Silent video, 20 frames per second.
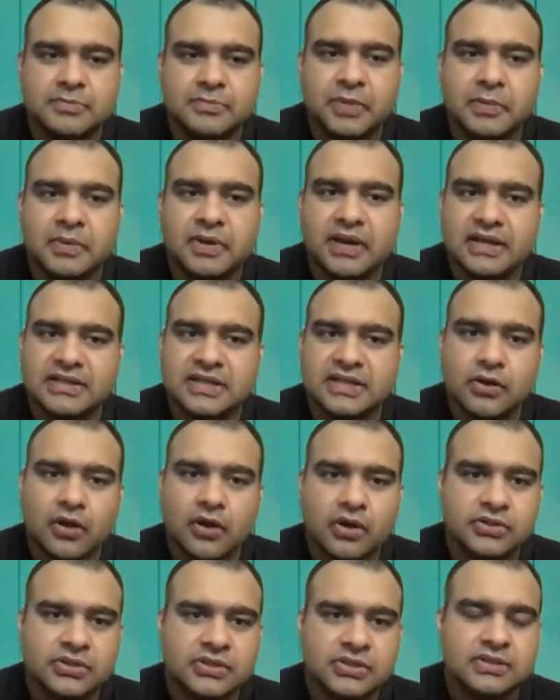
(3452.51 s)
People actually
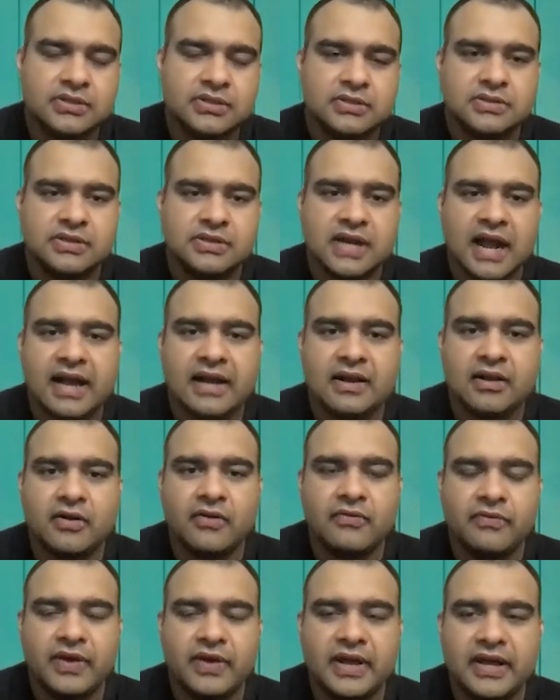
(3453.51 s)
lost track of
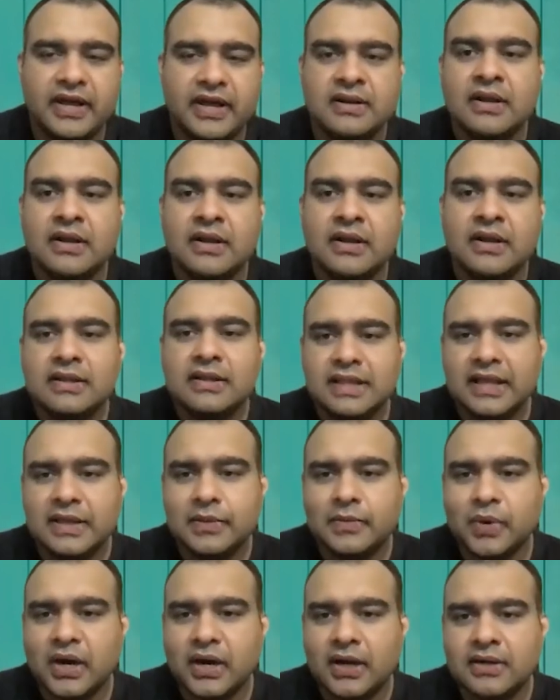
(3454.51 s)
where they
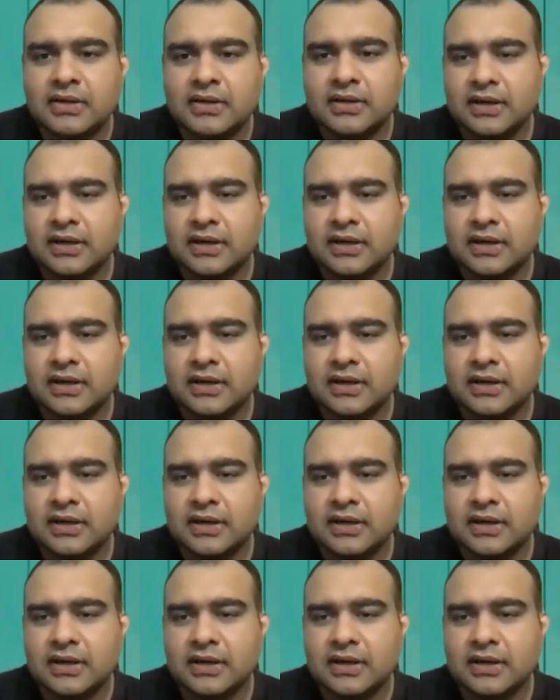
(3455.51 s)
were.